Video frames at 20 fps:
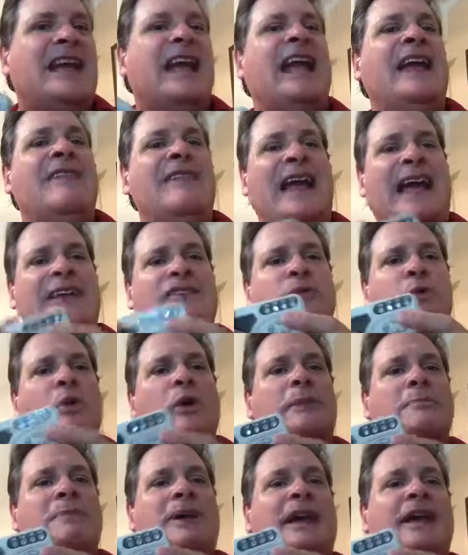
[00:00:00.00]
And that's
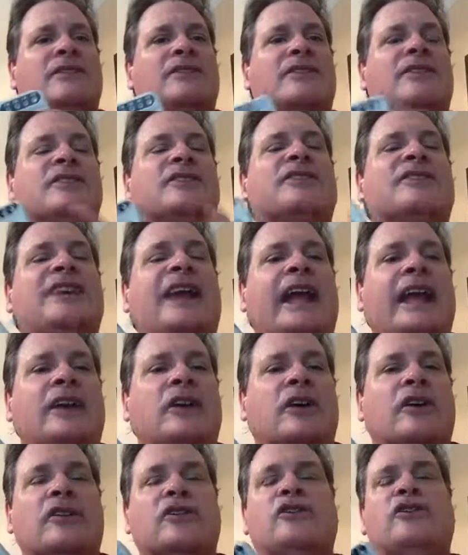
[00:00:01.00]
what makes the
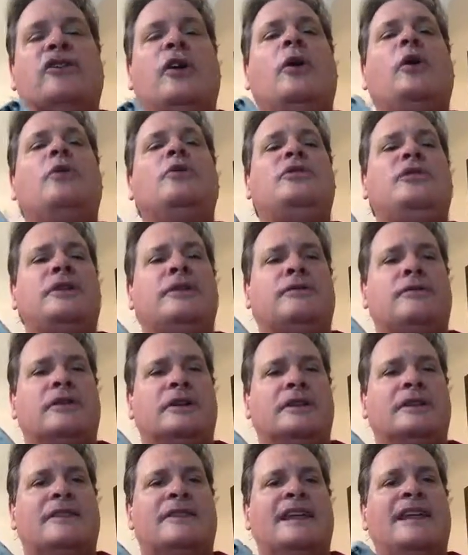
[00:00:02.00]
scanar so
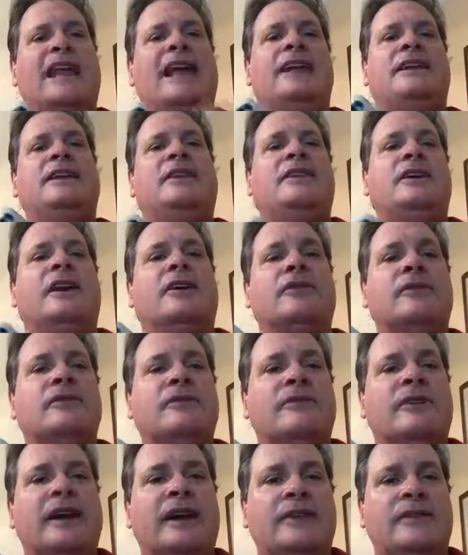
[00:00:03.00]
different than any of the other
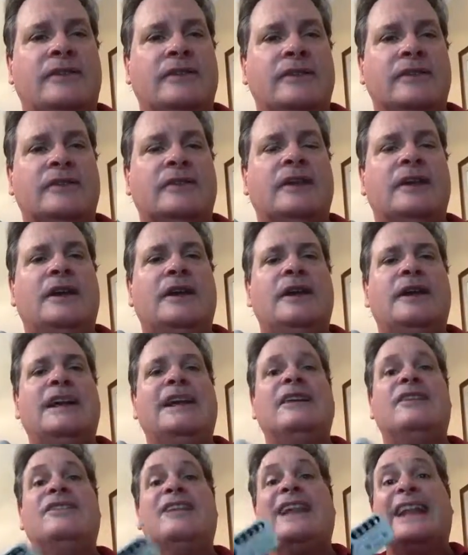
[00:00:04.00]
devices,
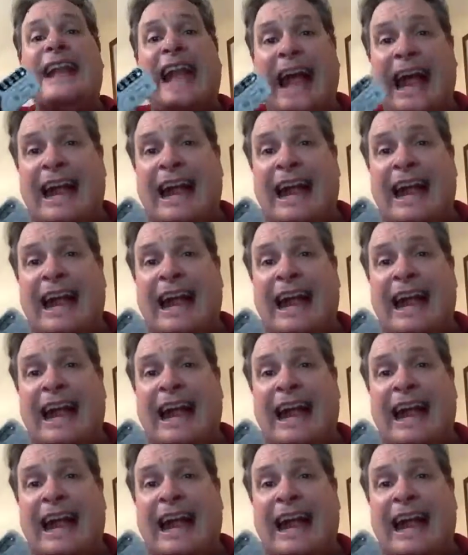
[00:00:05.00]
is it